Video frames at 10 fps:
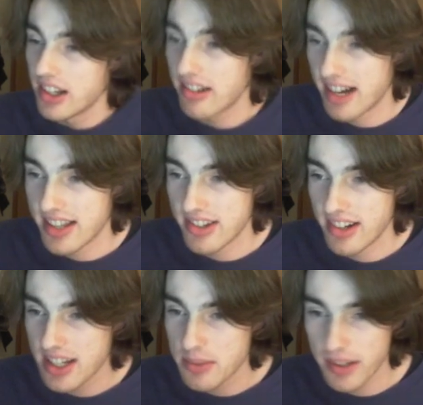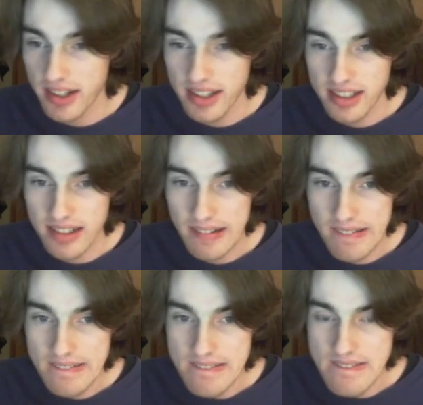Alright, so next one.
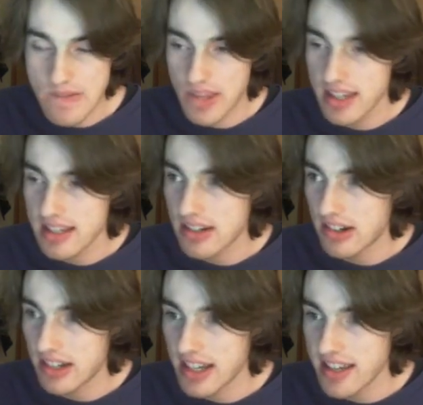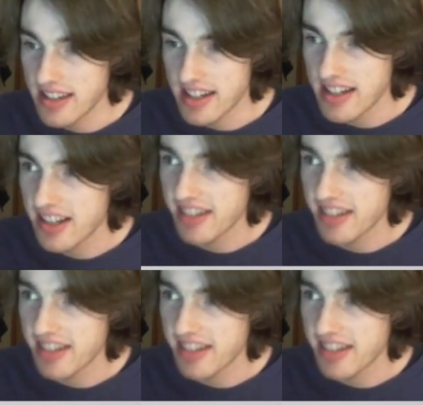This is not easy.